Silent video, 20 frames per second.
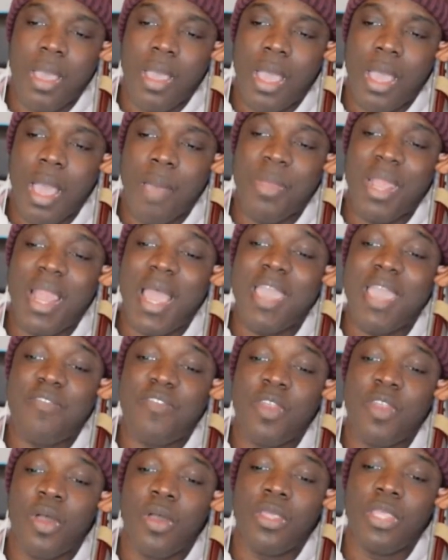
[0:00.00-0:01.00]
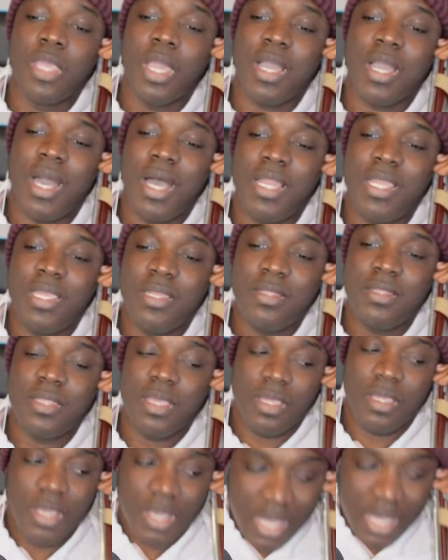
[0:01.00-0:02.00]
I'm live, you know. You're calling?
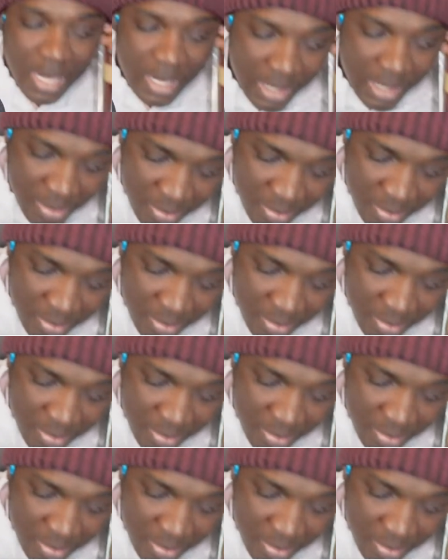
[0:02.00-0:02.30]
You're calling?